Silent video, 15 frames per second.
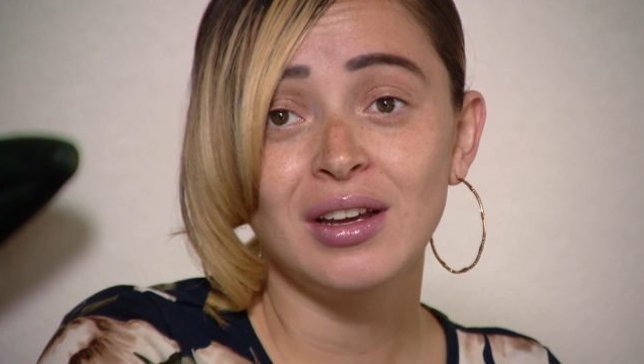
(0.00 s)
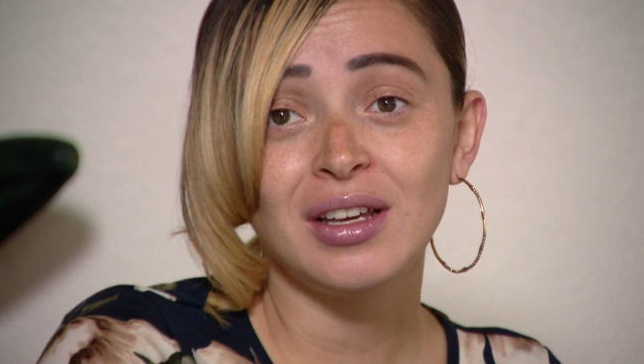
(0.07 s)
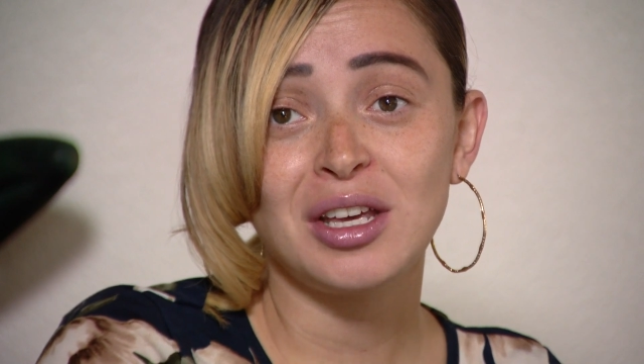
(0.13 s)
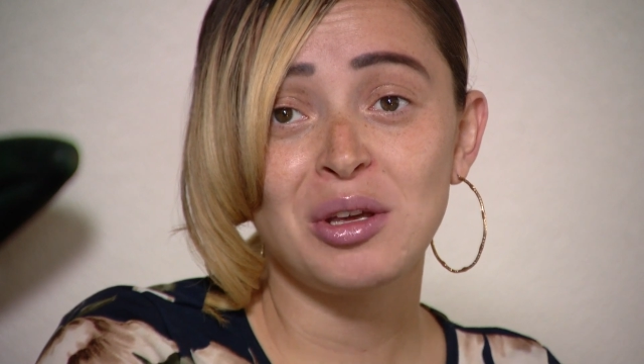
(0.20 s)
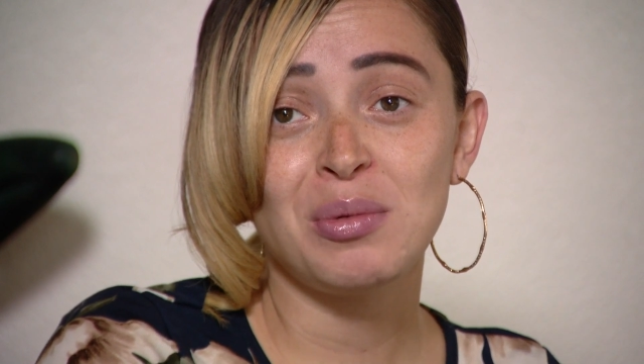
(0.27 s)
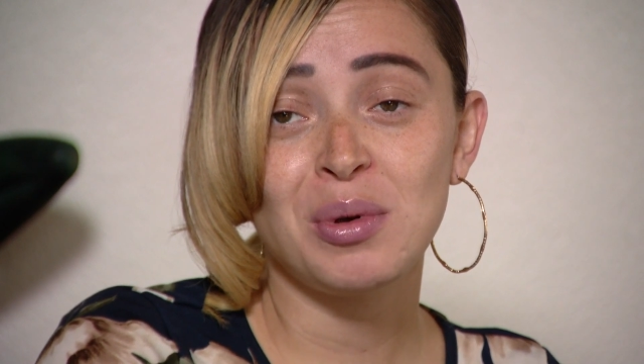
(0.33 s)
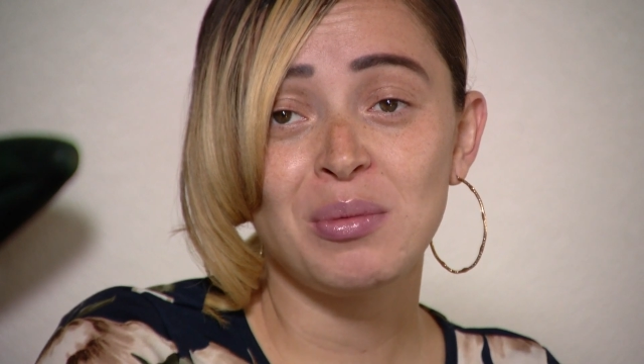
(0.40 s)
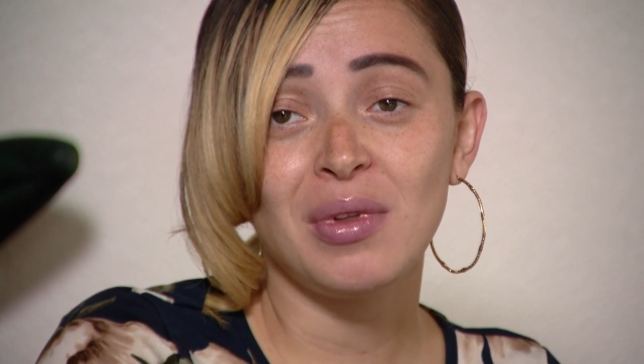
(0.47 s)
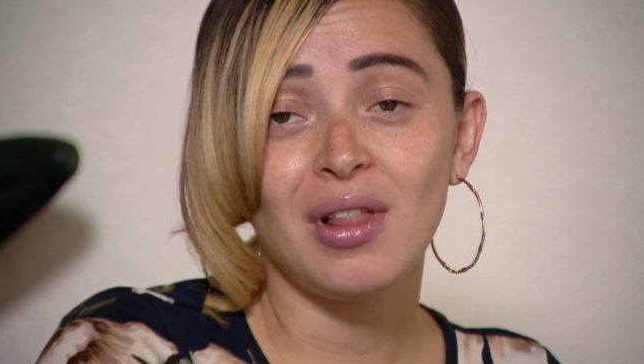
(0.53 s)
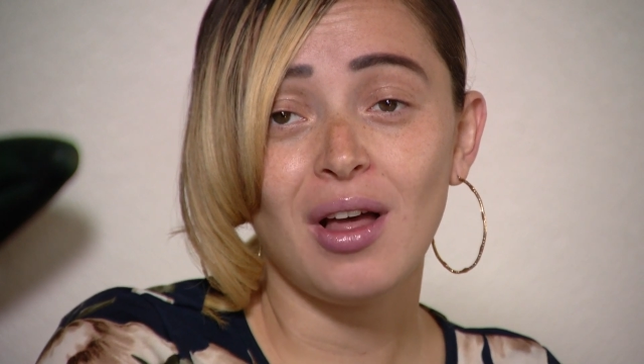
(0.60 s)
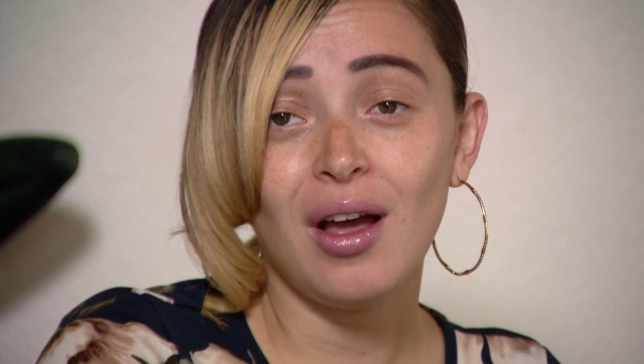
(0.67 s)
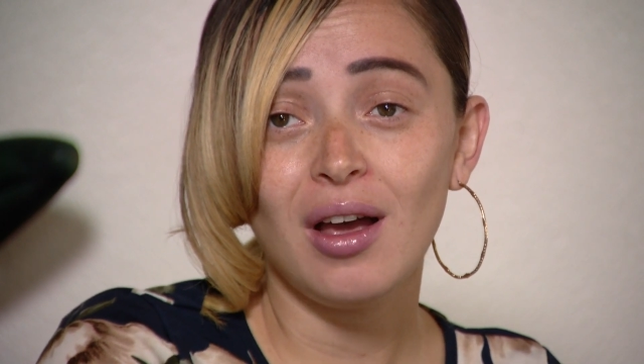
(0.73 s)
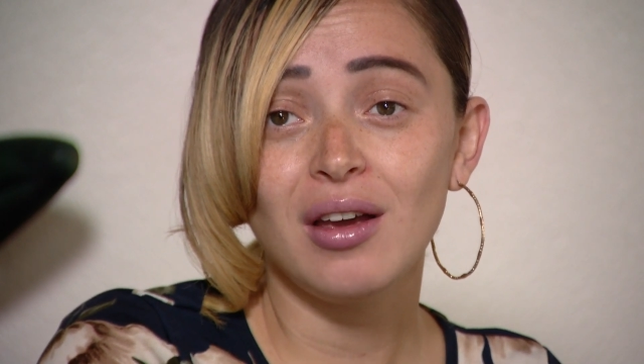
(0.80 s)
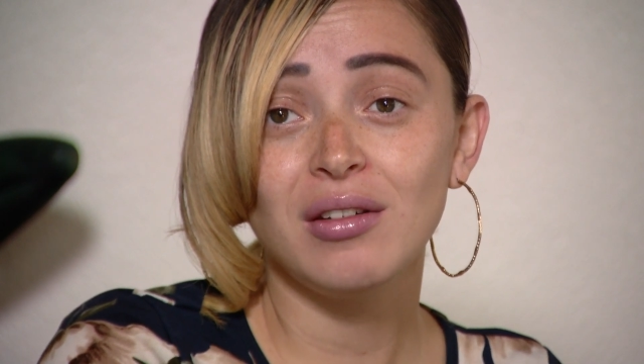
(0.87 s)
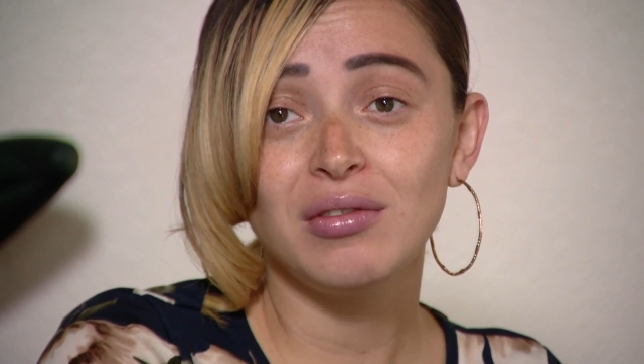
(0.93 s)
keep him
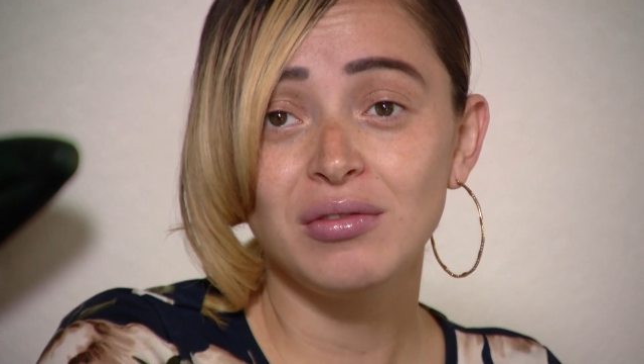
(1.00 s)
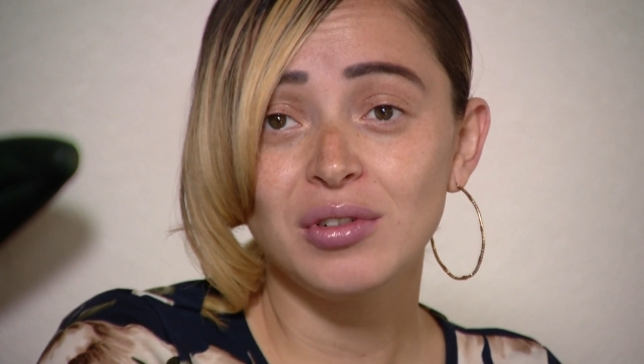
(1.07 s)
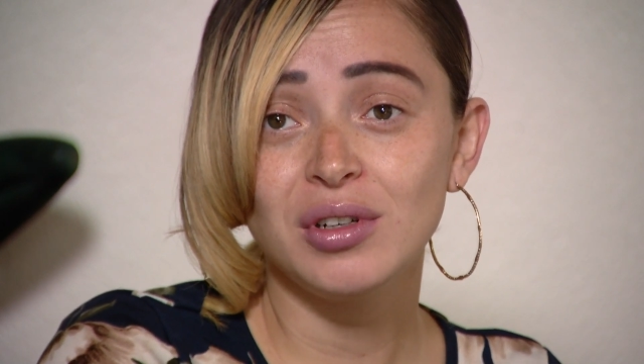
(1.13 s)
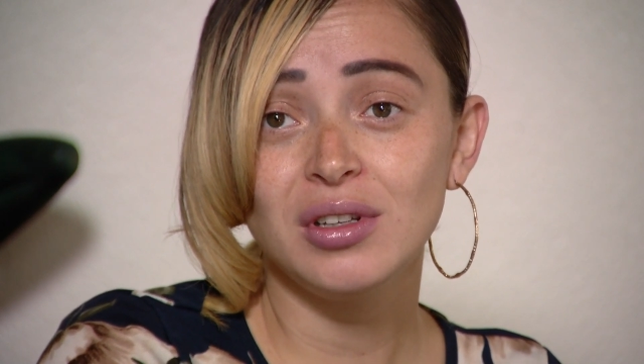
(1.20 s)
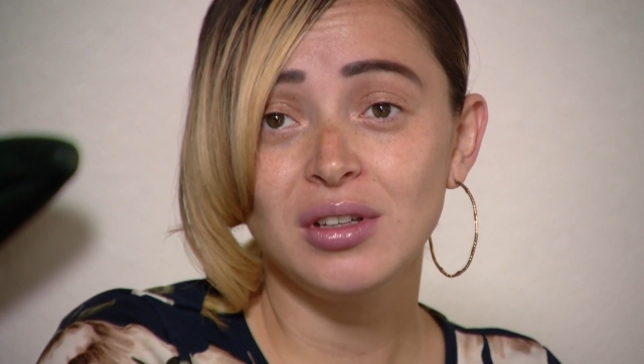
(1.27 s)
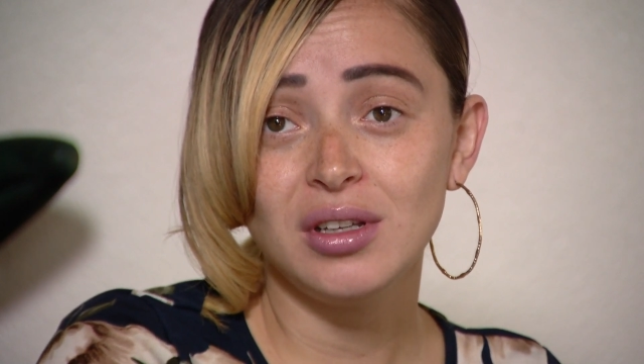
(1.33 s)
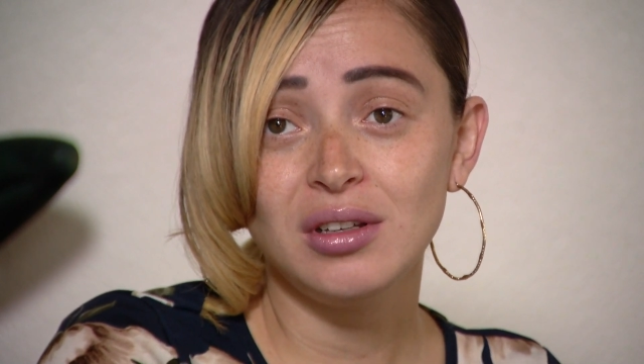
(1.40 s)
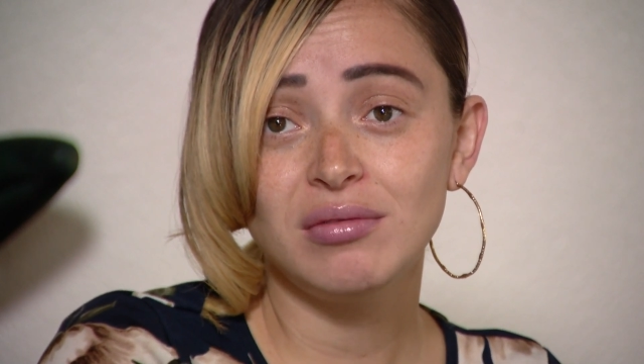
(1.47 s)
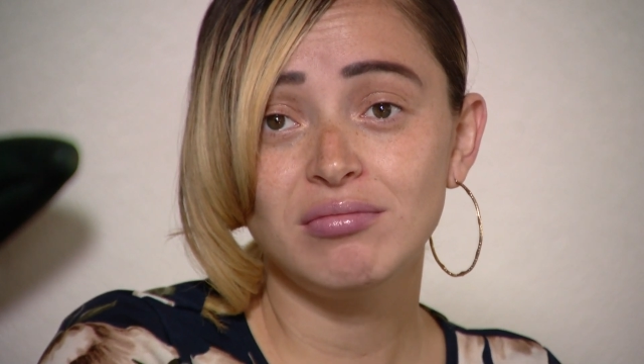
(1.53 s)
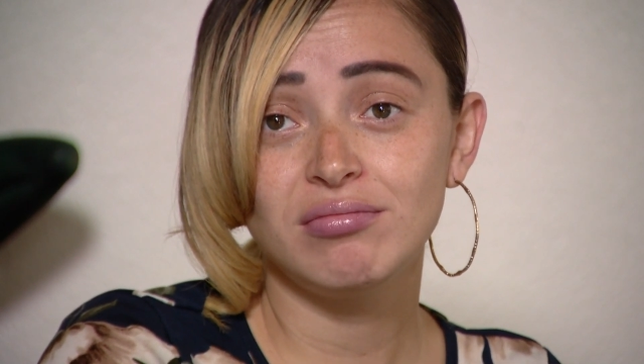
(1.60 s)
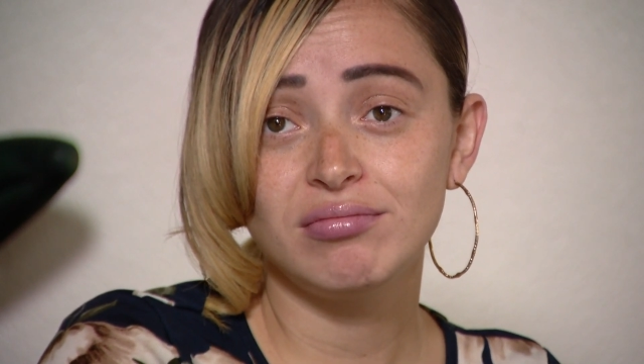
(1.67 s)
alive, really.